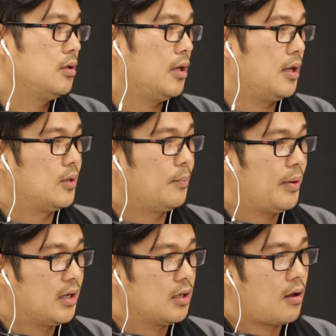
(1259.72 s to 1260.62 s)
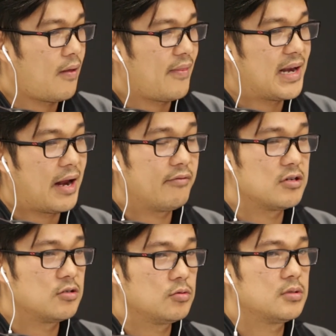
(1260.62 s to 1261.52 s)
And depending on that
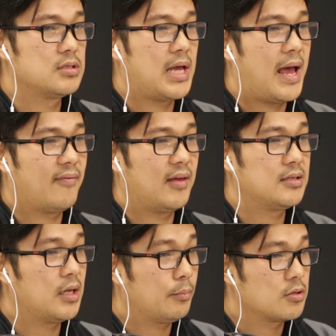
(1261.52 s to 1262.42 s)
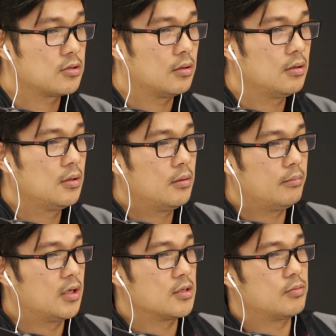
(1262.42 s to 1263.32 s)
average usage at that temperature,
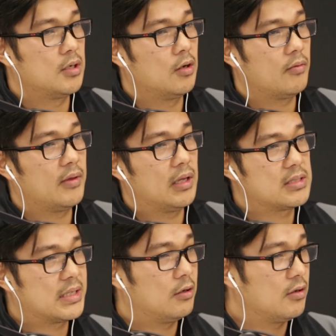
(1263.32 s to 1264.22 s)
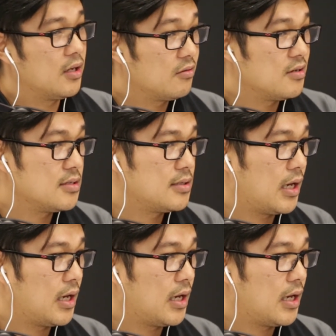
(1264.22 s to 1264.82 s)
because we know that scale increases